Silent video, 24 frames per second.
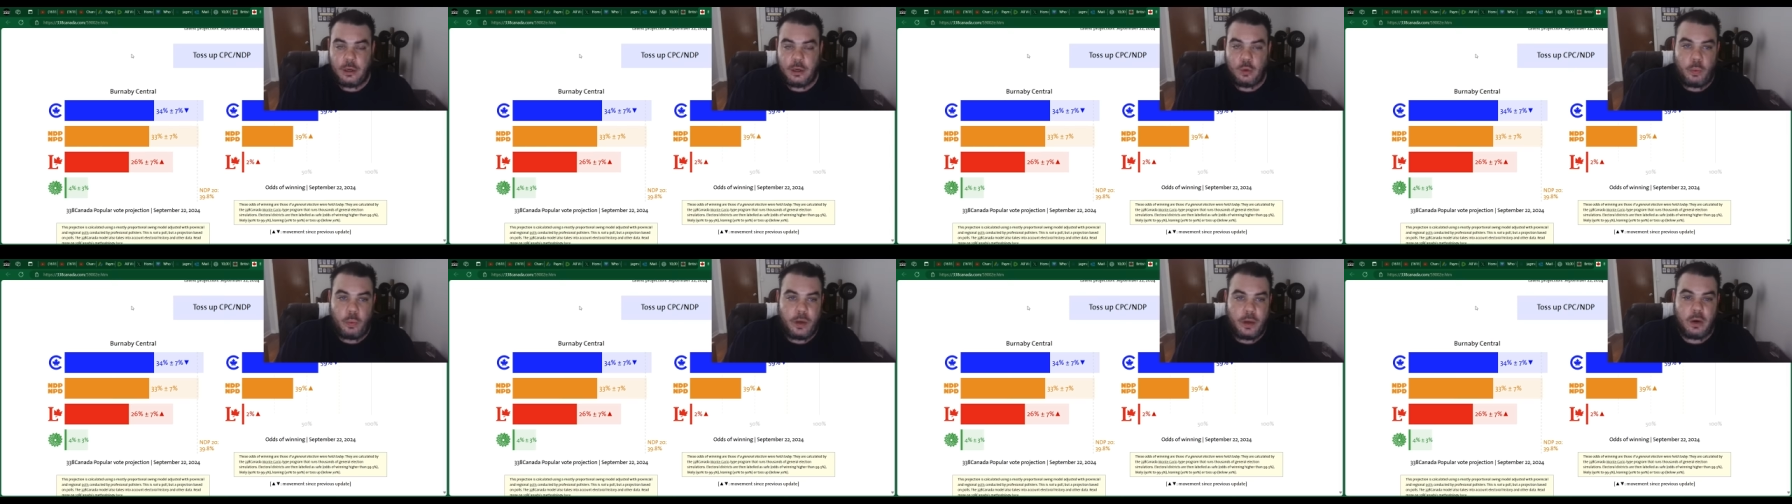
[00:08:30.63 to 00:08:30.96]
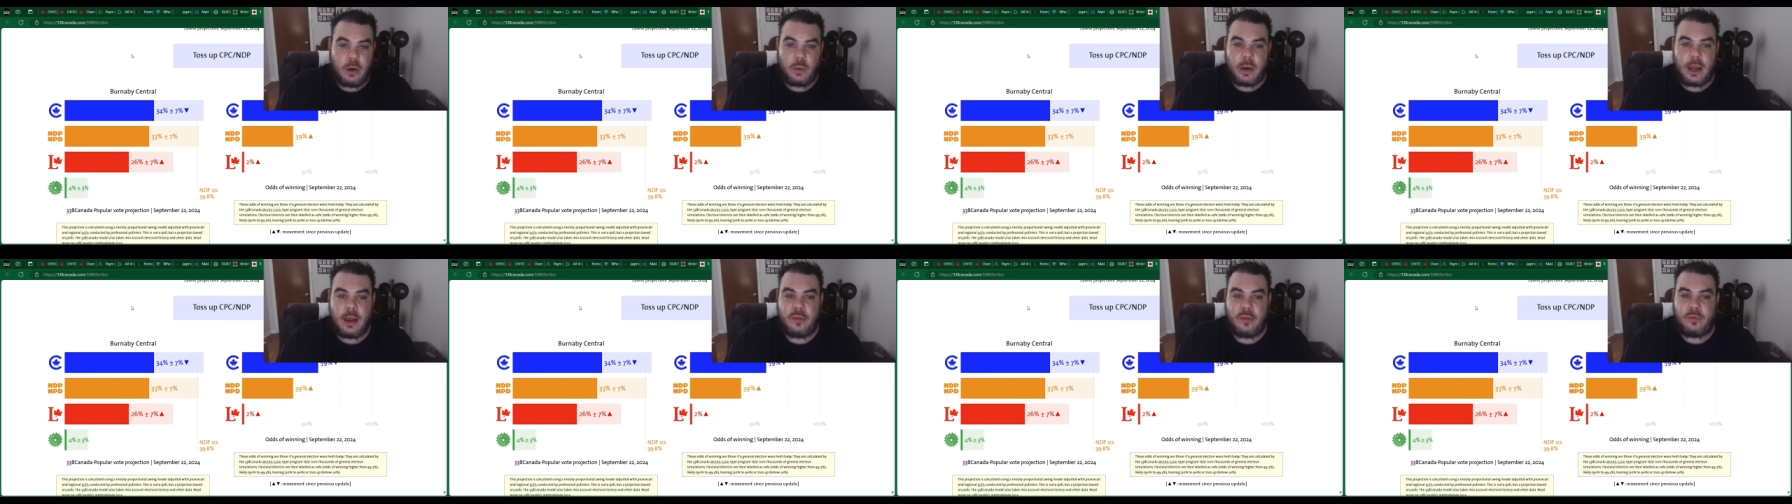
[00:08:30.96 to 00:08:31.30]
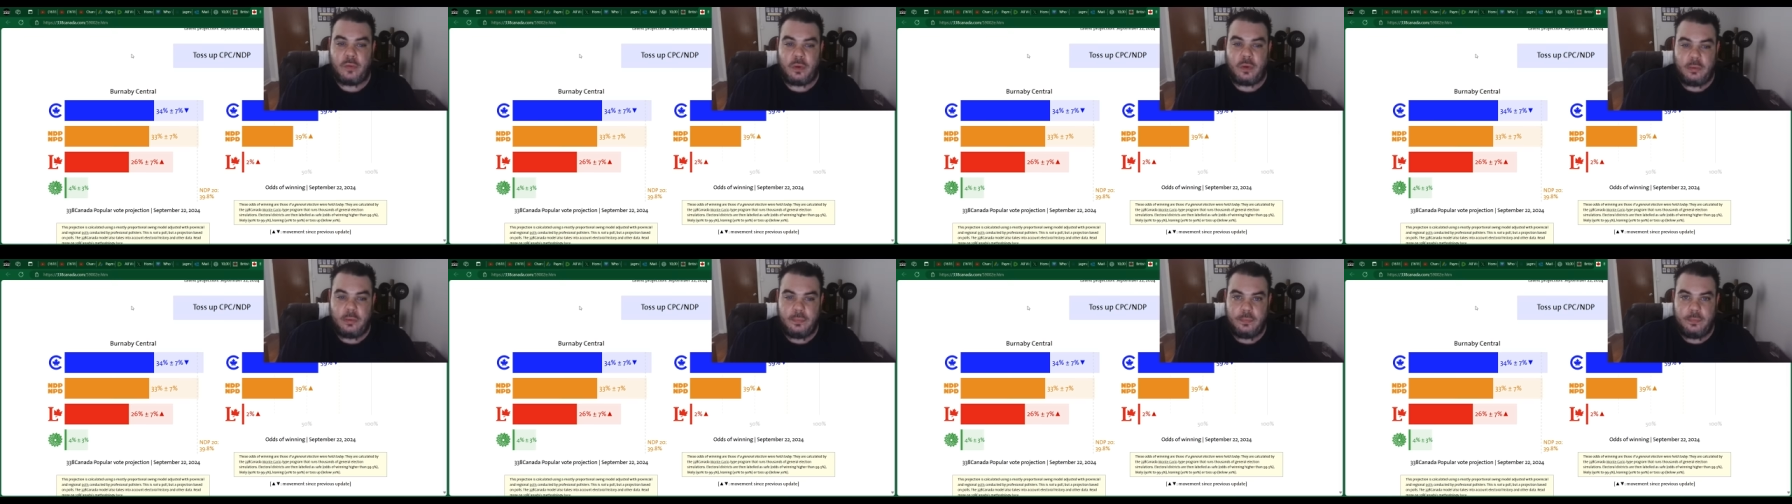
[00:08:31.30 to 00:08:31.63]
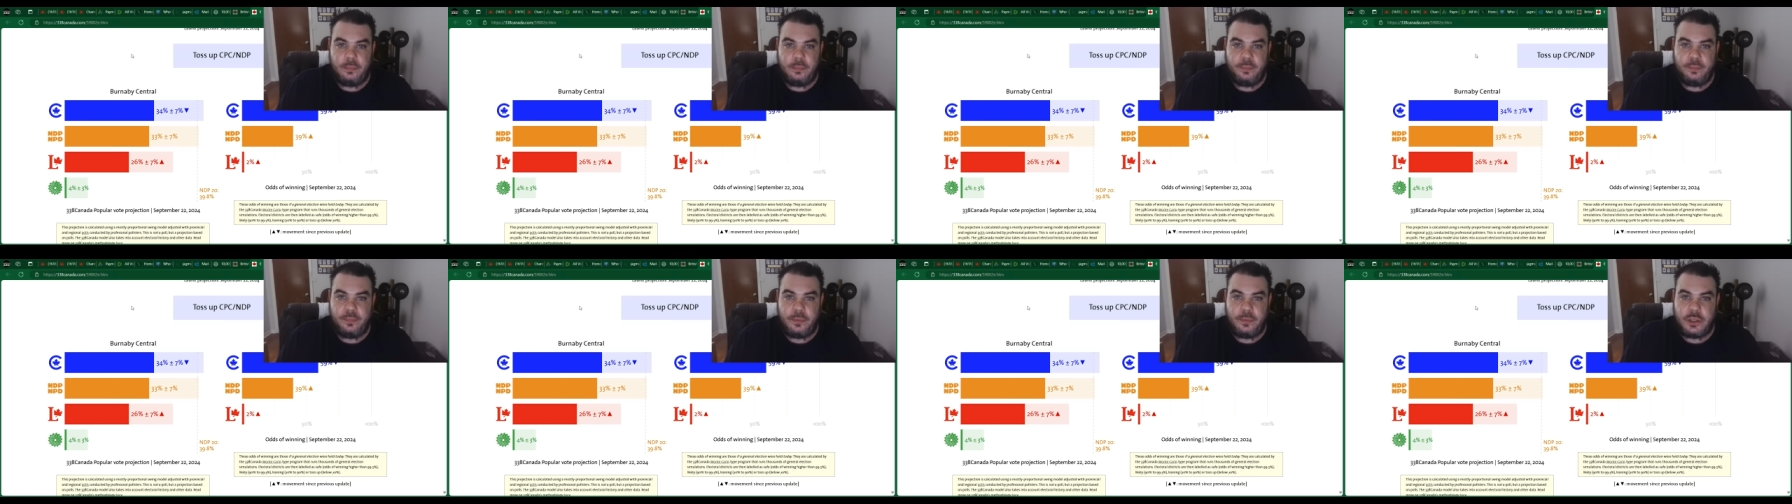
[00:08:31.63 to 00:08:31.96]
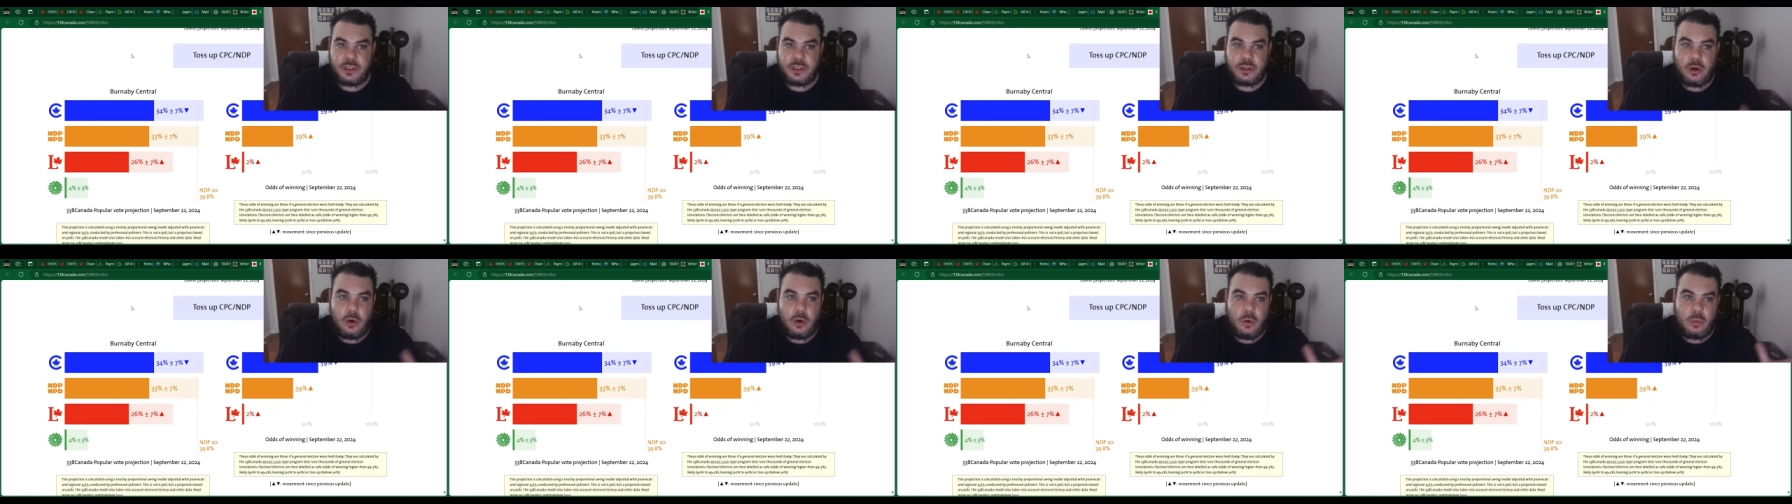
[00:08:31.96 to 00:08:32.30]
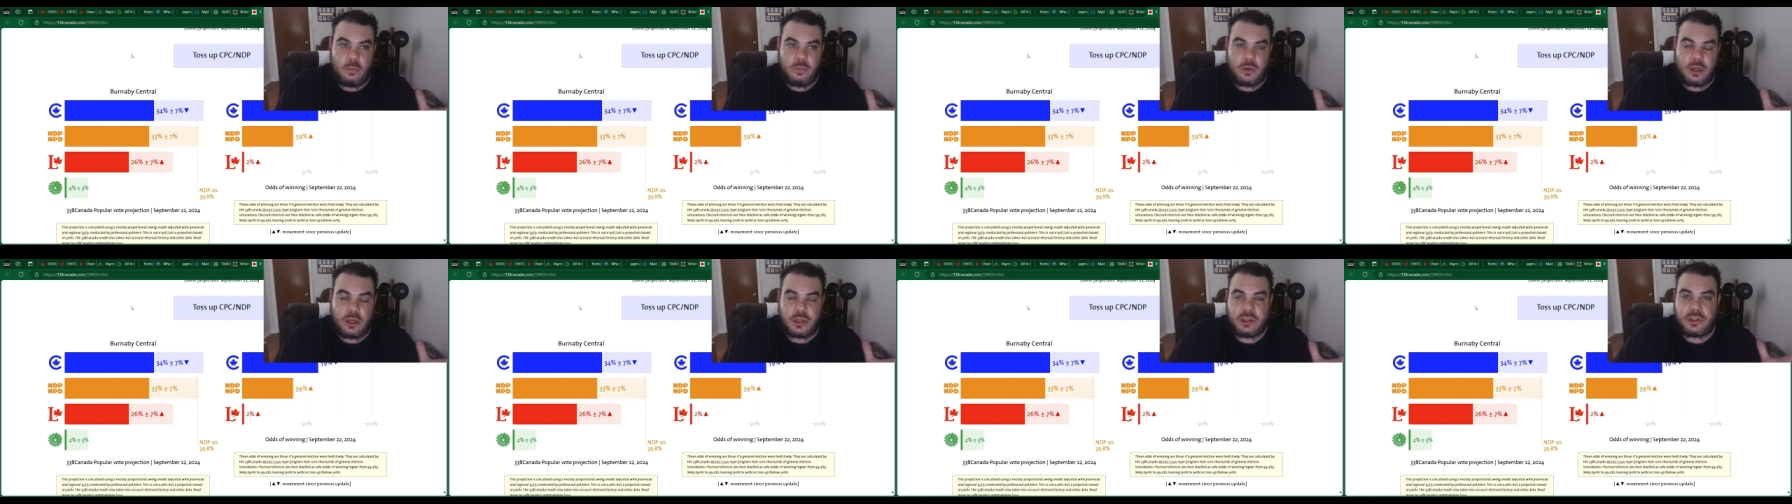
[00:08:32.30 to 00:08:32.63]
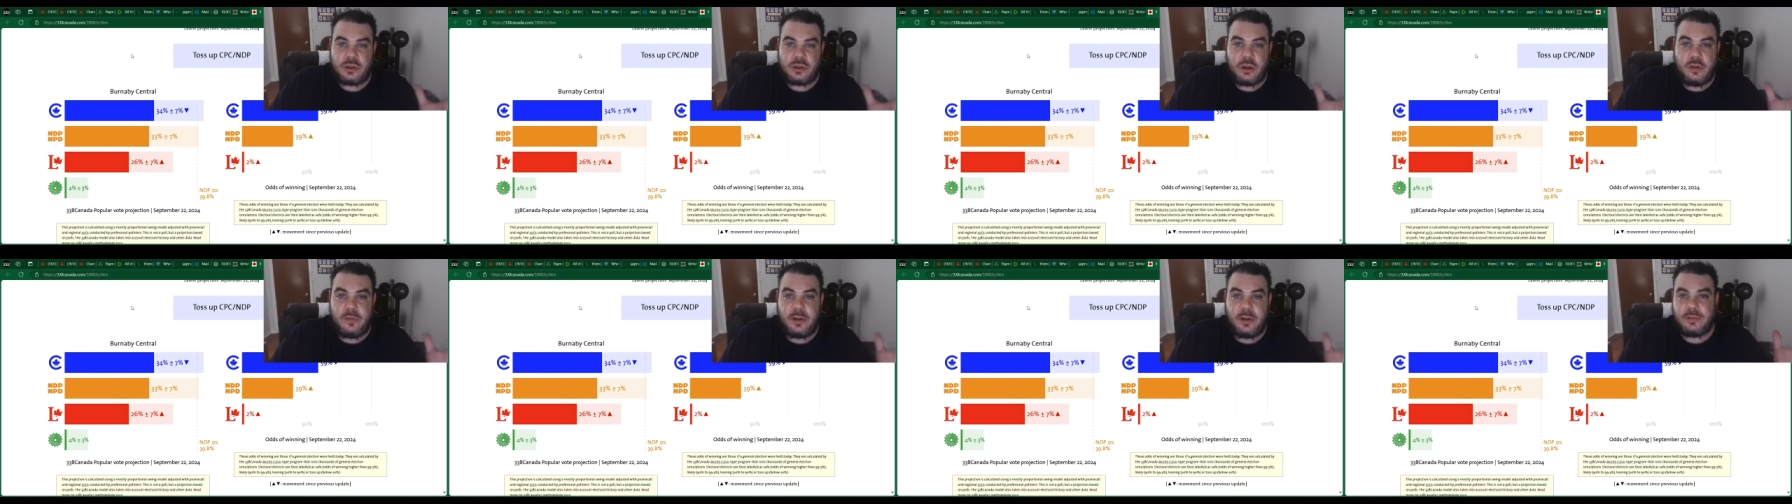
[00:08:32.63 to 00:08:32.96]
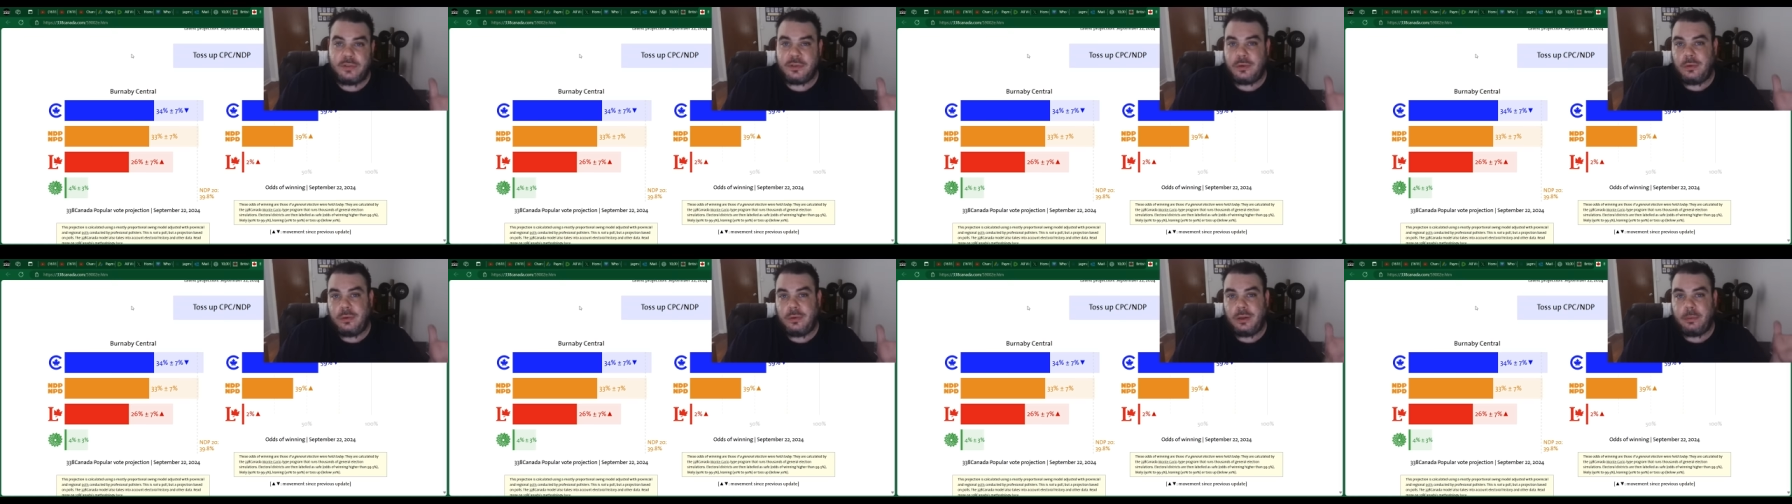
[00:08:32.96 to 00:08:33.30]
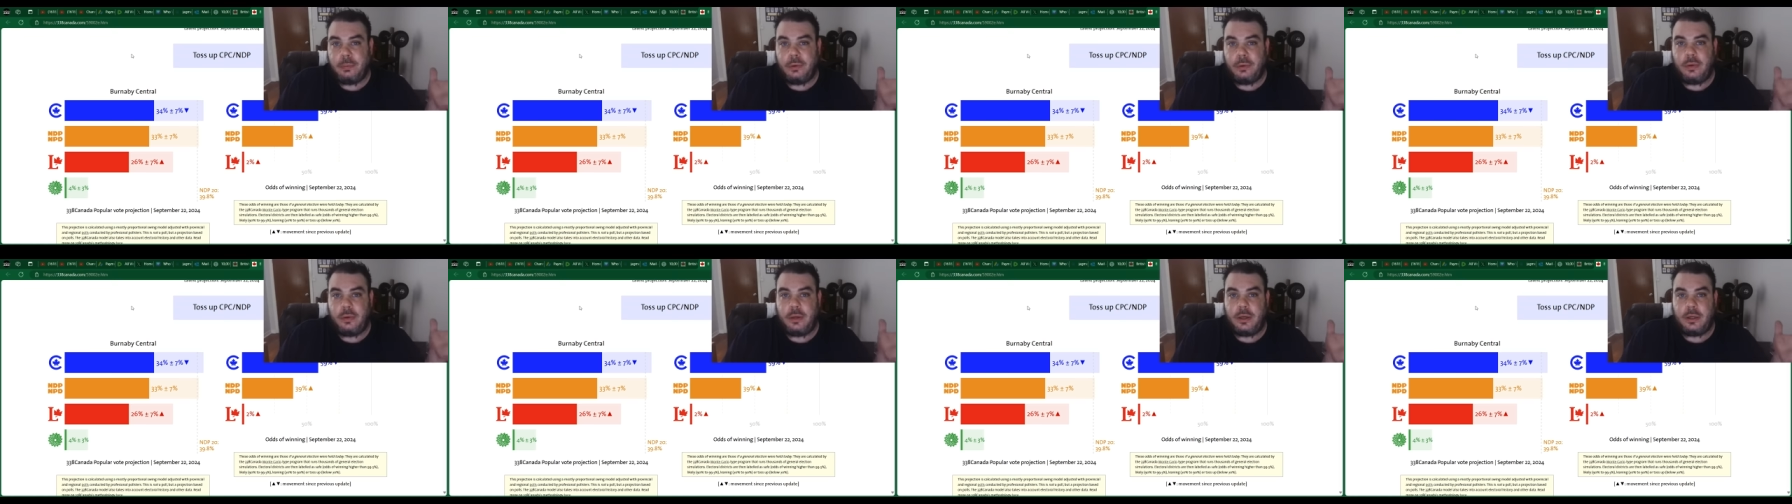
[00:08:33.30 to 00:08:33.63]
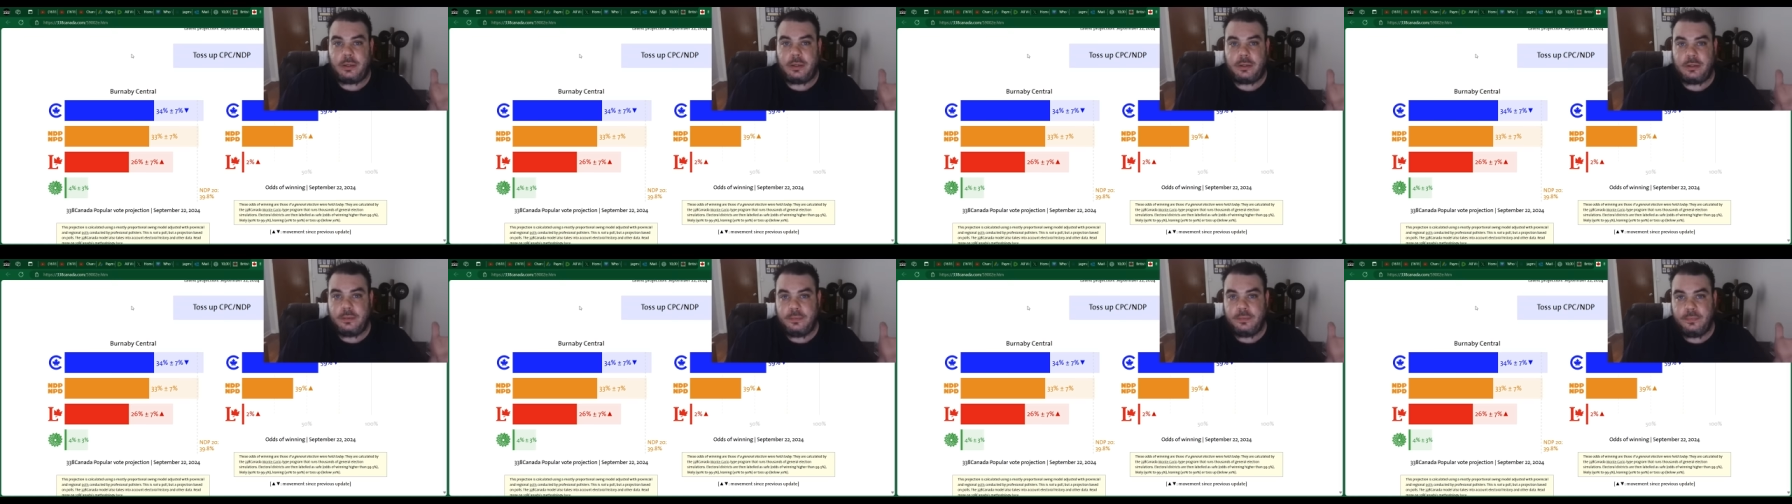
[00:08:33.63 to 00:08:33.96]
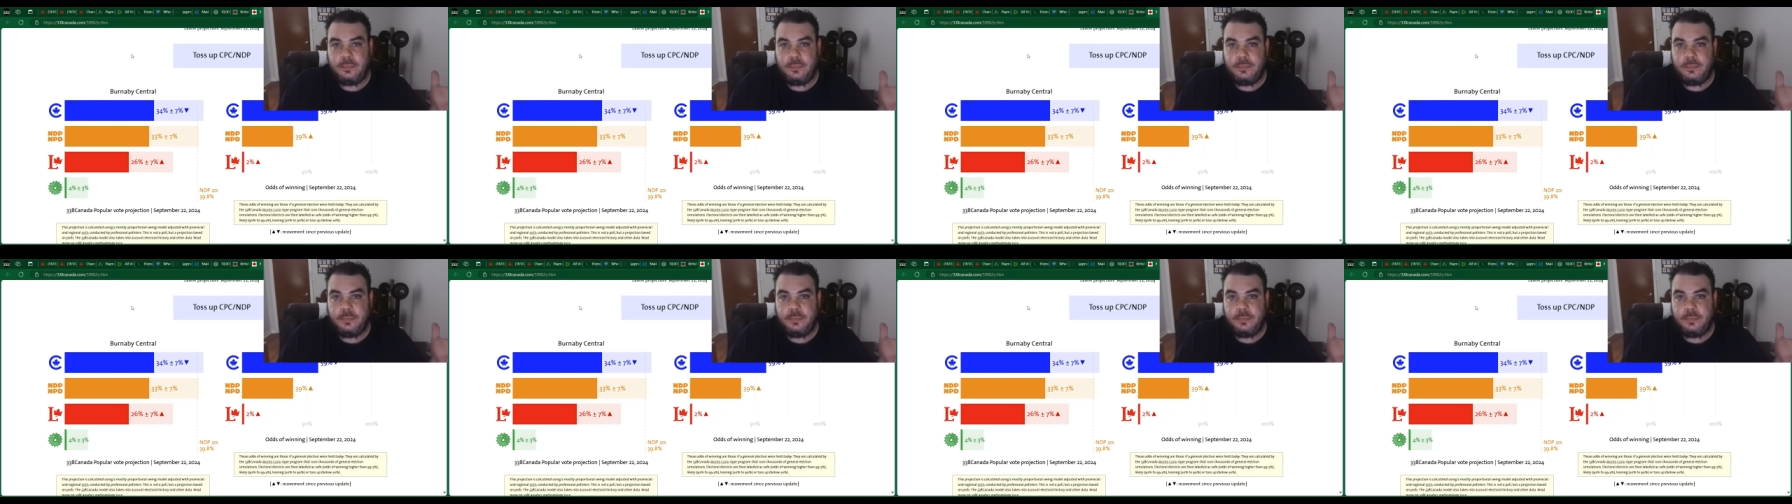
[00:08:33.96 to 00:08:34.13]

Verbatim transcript: We don't have one. So conservatives or liberal it is.